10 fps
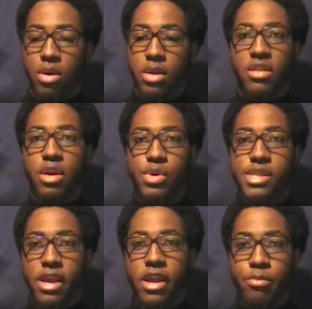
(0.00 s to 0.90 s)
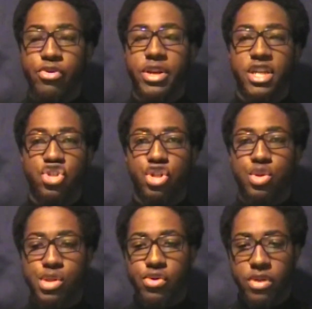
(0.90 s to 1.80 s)
there was heparin
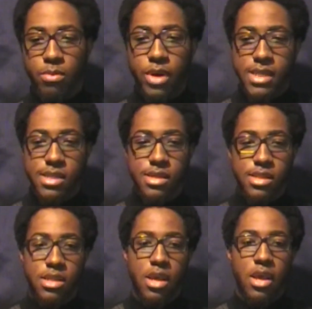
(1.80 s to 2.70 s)
introduced during the process.